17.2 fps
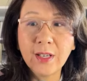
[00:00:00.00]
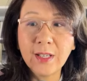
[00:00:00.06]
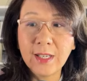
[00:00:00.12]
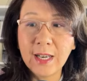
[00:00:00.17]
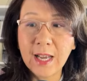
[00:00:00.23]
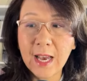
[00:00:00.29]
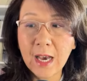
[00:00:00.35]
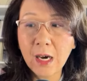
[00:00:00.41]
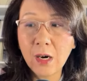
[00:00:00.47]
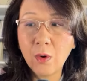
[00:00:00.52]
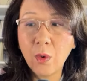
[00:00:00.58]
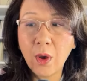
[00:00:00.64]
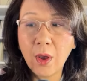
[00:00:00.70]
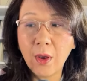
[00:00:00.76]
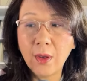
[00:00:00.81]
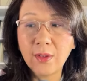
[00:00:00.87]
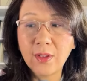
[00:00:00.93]
Now,
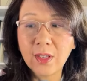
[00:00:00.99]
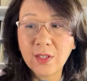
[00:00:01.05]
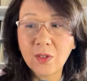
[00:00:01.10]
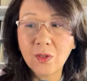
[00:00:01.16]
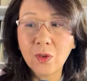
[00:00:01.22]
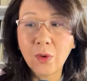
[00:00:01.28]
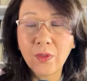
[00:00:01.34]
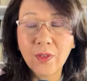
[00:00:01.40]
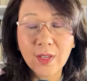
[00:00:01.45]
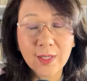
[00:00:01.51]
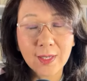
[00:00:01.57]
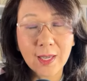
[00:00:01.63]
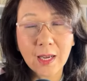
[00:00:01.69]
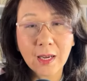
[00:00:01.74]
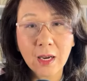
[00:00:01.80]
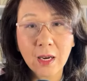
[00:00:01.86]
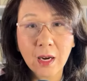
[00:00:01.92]
during the
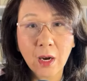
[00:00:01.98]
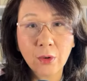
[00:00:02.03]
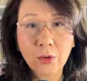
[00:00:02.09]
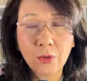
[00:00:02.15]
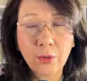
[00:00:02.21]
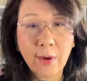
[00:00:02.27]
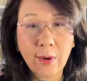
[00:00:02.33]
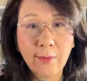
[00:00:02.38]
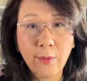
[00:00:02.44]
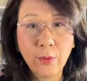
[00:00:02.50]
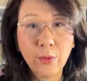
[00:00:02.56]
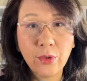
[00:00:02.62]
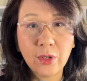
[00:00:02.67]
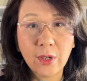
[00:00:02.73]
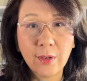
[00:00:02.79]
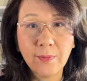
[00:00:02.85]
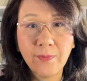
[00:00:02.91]
second Cultural
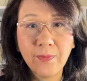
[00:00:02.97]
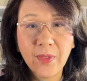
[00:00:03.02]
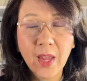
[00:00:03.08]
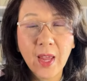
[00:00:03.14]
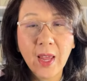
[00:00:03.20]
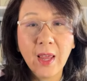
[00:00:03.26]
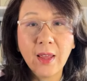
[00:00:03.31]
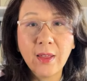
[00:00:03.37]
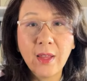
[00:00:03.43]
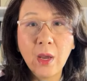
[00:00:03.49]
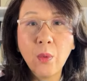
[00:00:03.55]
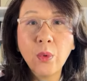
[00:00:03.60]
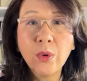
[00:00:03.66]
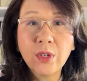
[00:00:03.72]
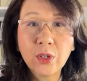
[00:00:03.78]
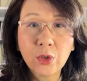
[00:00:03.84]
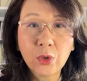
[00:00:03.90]
Revolution, they
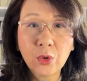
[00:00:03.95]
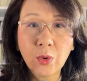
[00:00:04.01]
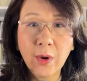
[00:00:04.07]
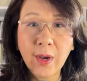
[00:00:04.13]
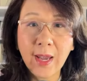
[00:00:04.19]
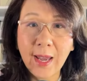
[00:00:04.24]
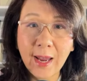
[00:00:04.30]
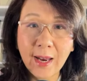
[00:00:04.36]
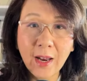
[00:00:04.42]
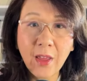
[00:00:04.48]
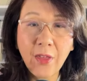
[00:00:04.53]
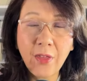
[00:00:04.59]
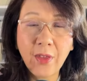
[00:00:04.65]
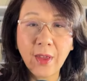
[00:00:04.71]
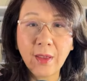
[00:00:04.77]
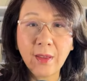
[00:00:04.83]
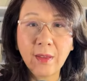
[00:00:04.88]
will destroy
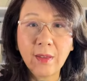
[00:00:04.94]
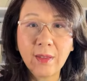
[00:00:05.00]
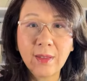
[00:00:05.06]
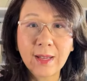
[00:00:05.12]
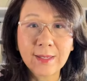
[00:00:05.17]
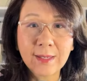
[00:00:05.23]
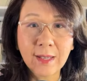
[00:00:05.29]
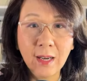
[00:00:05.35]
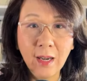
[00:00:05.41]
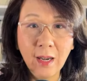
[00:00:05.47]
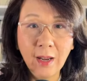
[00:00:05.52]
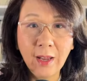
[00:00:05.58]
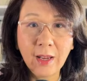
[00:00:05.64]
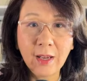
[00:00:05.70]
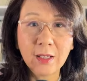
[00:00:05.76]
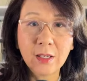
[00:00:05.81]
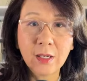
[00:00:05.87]
anything that's
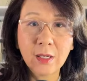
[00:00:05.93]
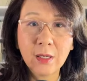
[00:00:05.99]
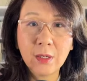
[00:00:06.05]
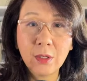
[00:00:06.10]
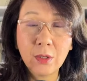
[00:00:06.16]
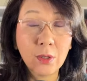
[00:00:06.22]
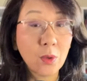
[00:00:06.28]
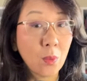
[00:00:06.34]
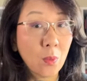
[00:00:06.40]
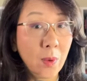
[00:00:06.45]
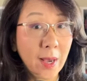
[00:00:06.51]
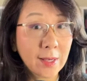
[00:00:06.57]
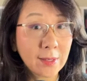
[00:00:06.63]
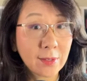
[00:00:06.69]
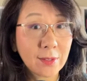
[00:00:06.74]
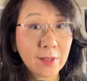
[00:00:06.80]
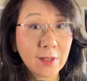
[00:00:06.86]
linked to the
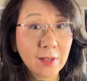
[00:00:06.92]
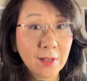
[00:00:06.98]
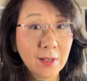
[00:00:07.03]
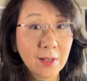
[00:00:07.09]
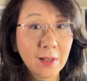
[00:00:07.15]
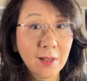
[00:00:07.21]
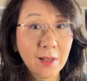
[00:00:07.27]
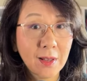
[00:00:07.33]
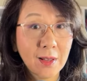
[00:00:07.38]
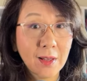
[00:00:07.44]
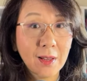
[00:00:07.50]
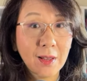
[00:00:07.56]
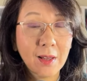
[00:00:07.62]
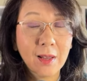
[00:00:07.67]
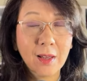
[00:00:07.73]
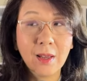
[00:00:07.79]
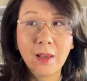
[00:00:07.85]
West.
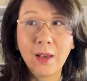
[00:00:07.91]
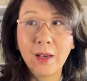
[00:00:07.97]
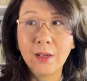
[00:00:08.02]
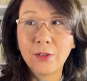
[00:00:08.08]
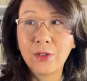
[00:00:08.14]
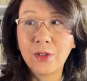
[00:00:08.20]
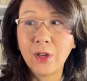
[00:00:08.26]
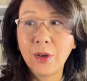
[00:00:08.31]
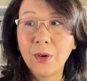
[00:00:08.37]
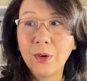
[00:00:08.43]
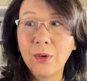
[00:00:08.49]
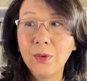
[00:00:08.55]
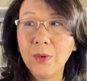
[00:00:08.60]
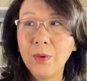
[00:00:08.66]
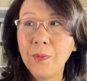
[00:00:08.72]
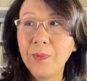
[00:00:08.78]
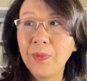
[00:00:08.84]

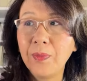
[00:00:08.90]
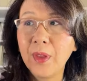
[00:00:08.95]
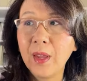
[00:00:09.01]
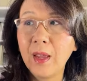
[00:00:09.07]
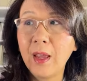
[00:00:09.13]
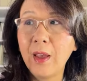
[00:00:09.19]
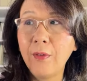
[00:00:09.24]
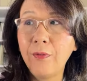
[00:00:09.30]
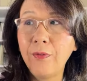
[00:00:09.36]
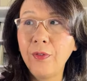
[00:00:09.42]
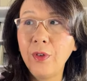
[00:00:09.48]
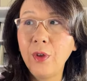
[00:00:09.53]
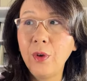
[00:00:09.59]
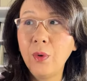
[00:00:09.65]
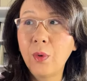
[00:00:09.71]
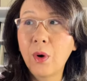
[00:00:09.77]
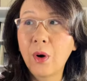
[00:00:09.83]
So if
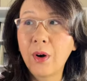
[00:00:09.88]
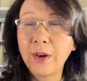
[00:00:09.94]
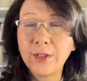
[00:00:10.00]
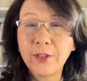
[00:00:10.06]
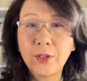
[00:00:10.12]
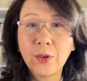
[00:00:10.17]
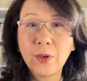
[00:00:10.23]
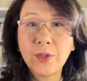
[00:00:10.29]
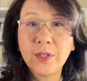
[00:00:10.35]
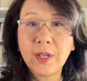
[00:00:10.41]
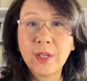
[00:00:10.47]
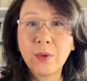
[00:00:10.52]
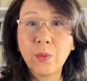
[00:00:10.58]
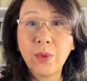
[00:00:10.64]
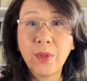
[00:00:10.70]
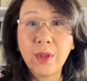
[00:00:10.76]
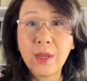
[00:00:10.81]
you are
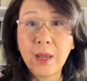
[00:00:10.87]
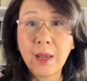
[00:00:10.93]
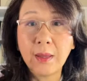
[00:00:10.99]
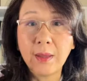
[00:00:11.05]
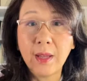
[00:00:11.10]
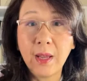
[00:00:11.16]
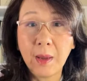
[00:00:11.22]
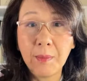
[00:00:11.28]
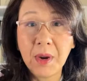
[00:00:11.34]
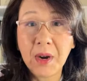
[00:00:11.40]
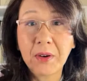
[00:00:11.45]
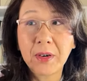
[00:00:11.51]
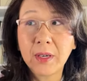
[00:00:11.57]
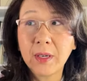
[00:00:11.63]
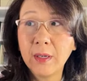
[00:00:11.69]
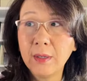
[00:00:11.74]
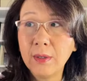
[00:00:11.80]
associated with the
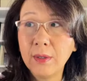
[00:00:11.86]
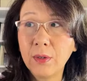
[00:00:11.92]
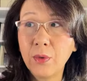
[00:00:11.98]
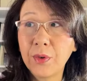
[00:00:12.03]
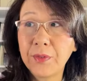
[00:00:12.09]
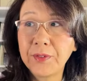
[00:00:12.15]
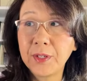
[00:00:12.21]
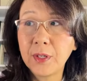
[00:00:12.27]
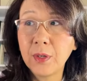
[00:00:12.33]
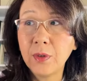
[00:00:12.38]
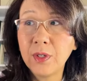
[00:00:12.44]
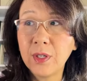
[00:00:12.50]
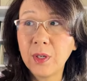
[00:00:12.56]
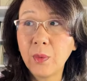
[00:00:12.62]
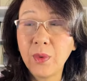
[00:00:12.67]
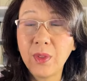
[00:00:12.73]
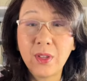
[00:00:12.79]
Americans, you're
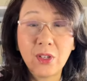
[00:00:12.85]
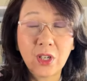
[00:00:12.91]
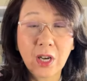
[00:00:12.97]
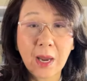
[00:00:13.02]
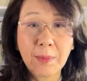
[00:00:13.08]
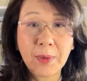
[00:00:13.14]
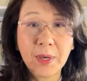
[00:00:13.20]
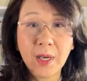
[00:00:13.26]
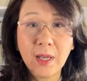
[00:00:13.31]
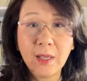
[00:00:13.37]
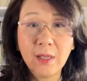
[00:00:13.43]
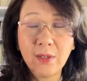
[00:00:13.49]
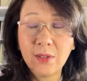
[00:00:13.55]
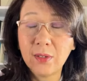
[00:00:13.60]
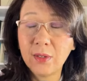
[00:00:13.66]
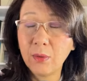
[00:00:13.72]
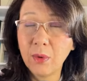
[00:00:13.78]
associated with the
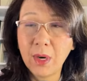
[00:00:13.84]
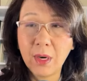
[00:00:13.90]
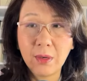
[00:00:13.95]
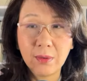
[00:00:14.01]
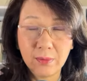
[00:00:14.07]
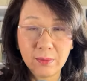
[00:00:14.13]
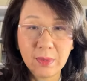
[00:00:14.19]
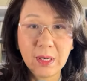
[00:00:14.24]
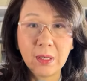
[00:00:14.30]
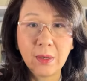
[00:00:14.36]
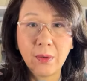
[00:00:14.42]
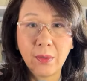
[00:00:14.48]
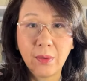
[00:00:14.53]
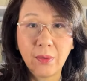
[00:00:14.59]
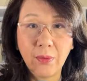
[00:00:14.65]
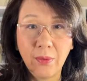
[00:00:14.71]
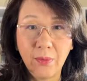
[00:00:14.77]
Japanese, well, you
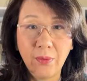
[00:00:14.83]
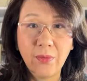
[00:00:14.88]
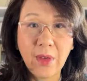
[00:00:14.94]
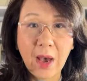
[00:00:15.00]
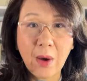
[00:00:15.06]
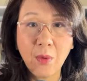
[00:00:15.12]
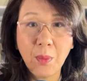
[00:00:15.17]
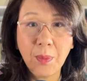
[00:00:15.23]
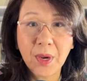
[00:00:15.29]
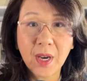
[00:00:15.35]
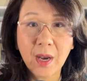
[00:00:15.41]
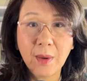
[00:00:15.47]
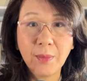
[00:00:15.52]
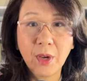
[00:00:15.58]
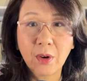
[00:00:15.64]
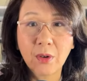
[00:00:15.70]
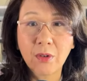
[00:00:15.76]
know, that will
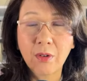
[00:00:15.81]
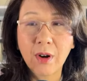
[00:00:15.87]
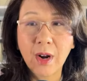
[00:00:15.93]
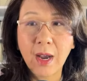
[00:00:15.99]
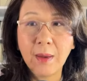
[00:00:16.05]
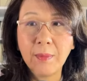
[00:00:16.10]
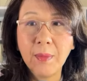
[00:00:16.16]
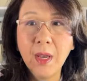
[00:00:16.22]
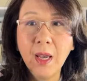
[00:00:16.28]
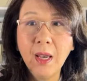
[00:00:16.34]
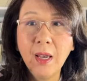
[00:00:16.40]
become your crime.